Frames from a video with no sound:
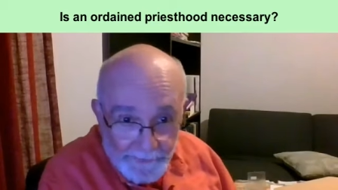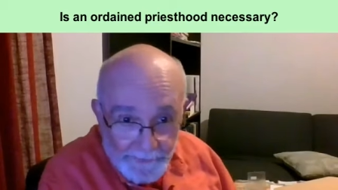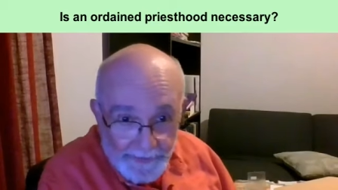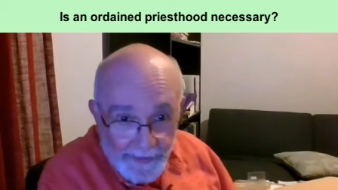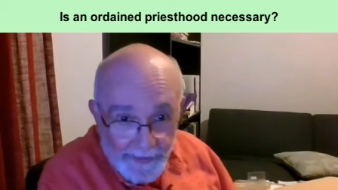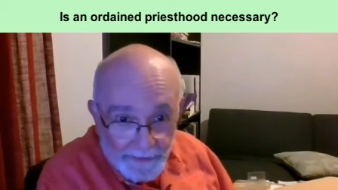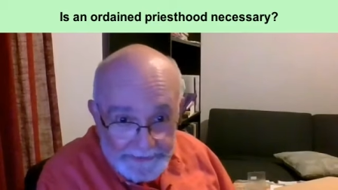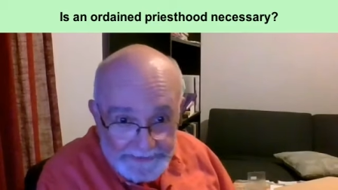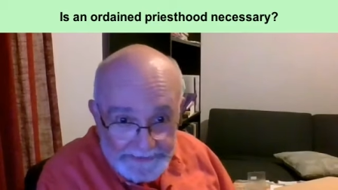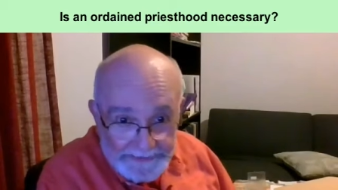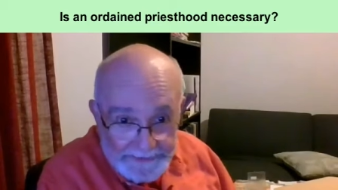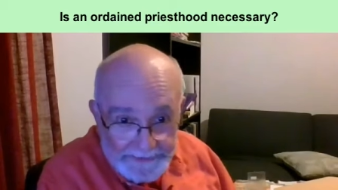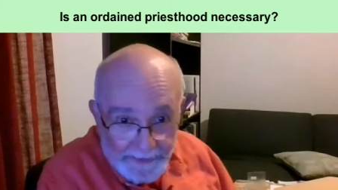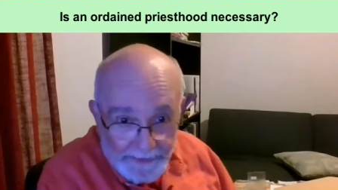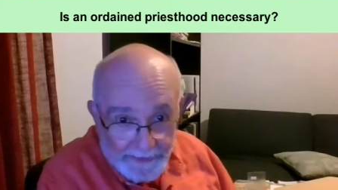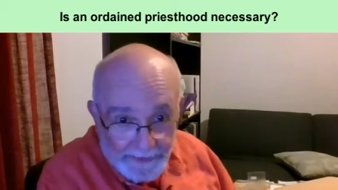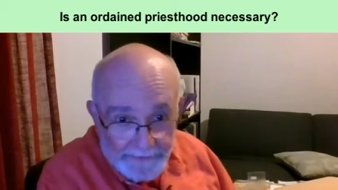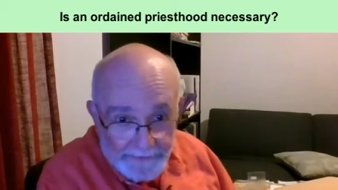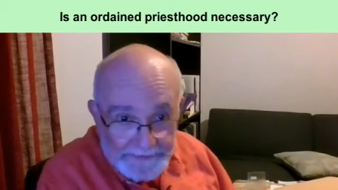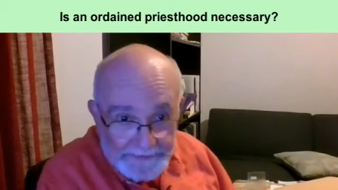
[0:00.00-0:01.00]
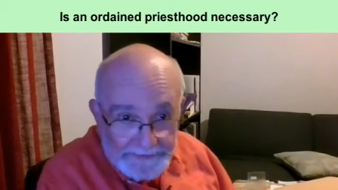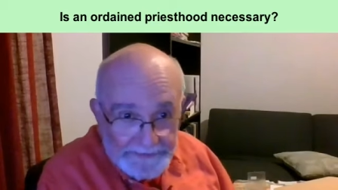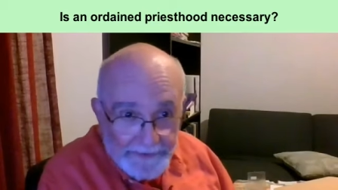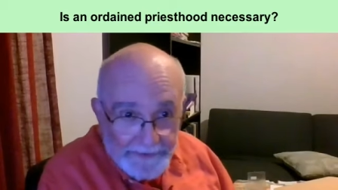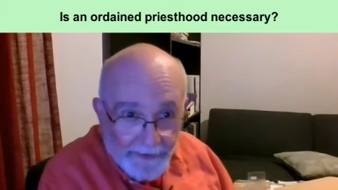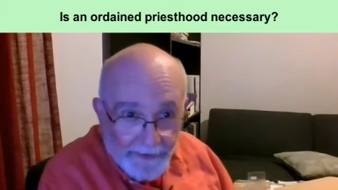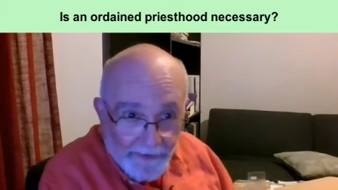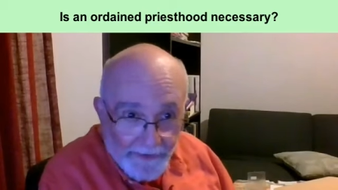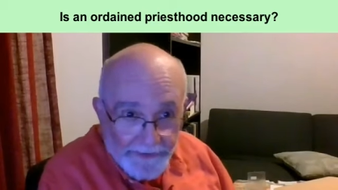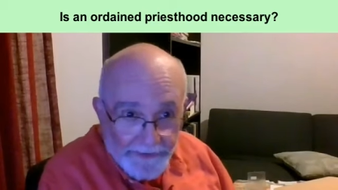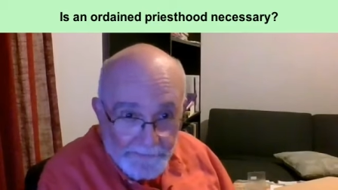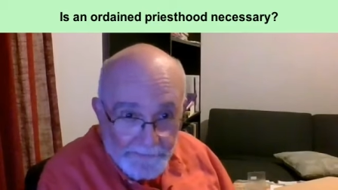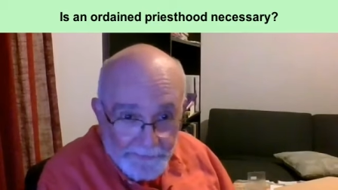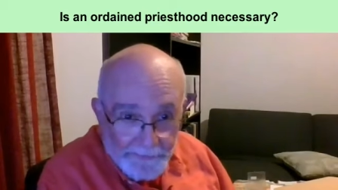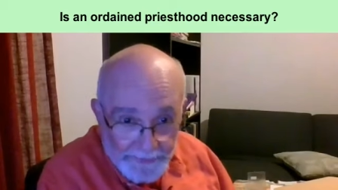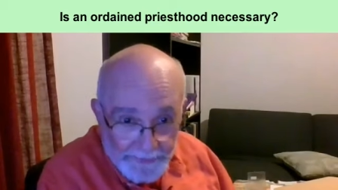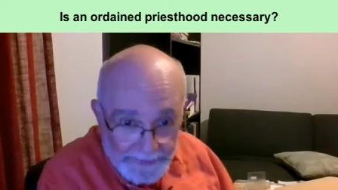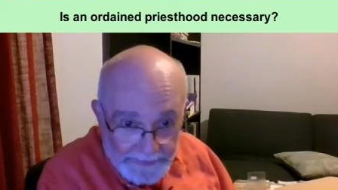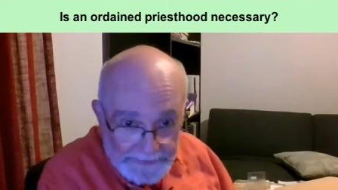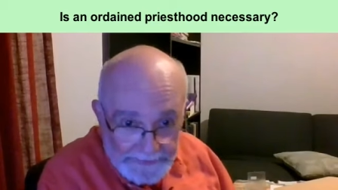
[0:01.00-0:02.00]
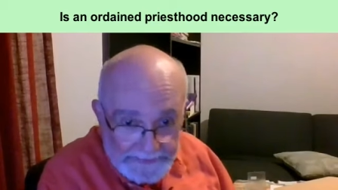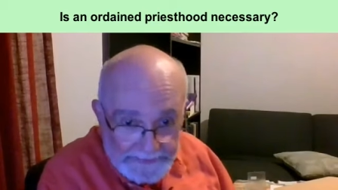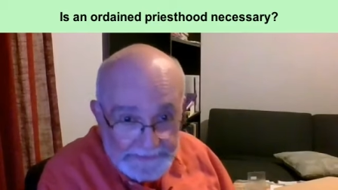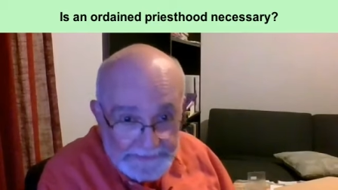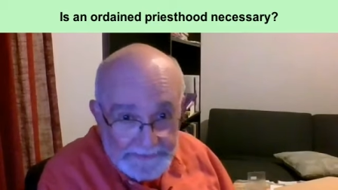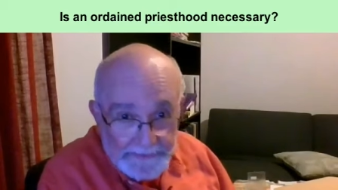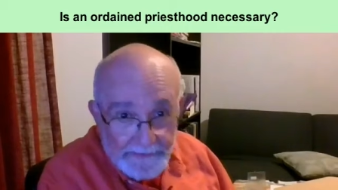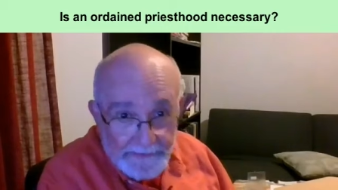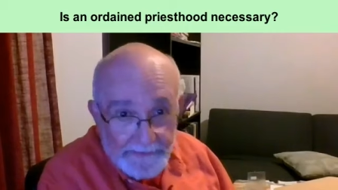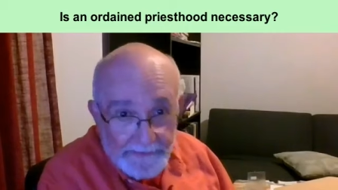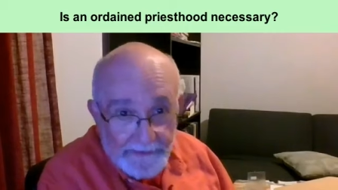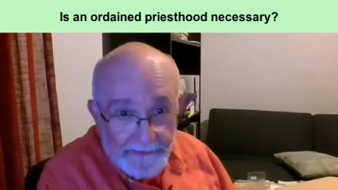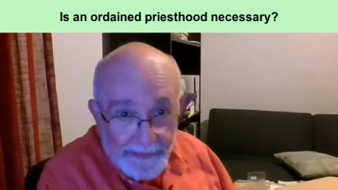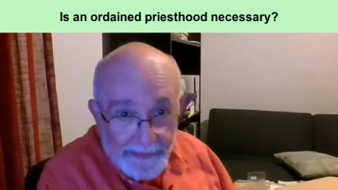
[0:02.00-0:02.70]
We ourselves are the priests,